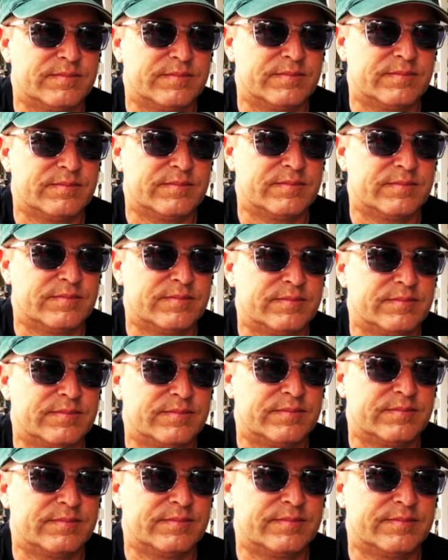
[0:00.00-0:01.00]

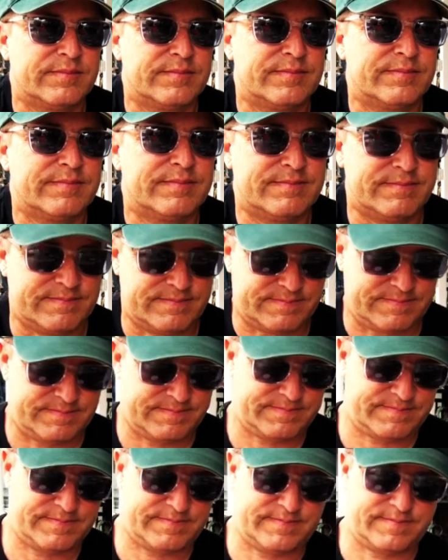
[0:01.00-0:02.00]

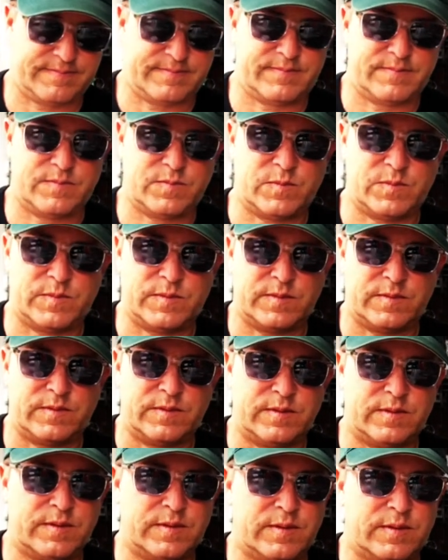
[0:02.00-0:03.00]

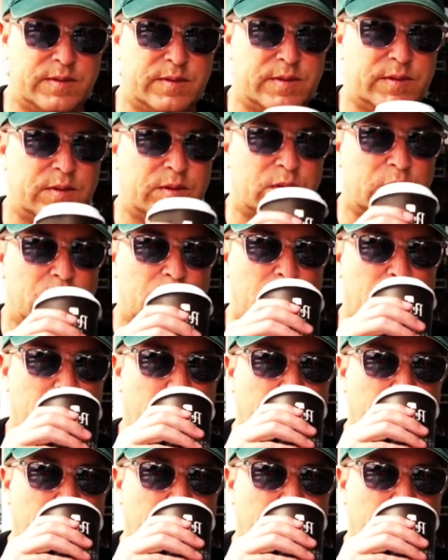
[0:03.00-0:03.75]
(not speaking)